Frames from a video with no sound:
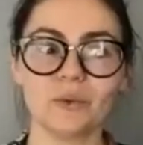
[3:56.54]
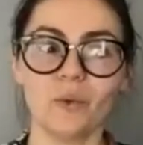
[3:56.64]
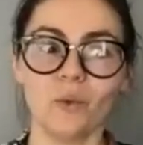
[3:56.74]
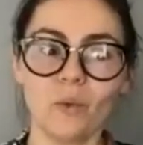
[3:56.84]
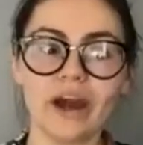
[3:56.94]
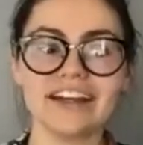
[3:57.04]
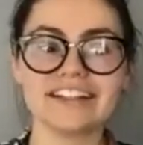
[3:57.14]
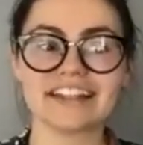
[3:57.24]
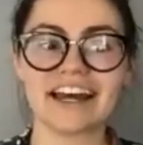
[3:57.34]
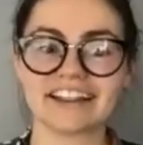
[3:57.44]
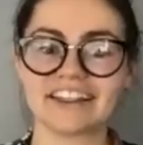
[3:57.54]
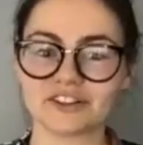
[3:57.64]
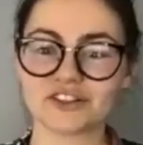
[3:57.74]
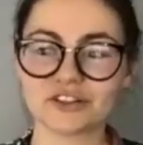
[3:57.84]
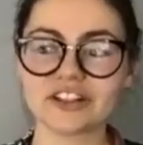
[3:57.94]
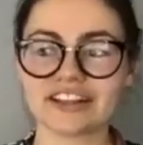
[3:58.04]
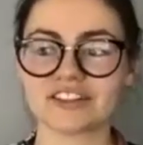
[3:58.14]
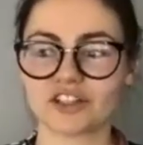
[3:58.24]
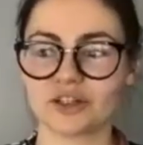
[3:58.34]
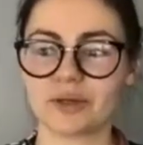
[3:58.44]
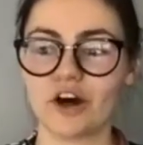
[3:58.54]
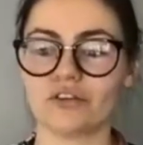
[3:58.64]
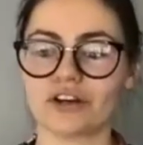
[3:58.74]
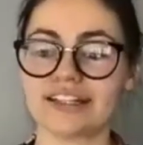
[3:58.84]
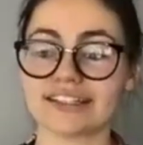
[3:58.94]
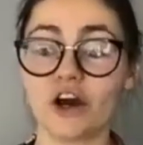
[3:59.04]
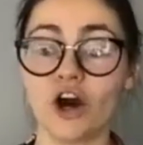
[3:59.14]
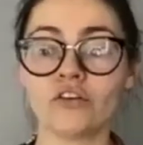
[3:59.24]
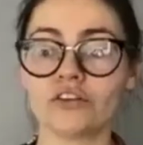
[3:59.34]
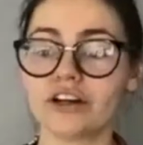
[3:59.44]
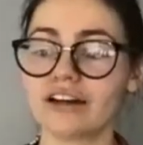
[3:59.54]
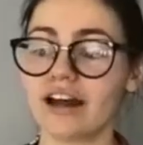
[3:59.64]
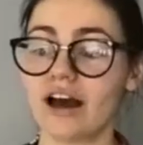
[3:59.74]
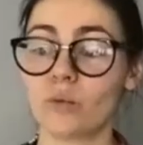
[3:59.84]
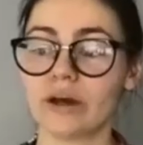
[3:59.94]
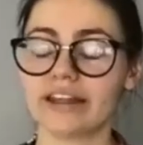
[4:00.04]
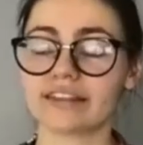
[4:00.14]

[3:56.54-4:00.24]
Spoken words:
ways that certain things could be over. Is it over with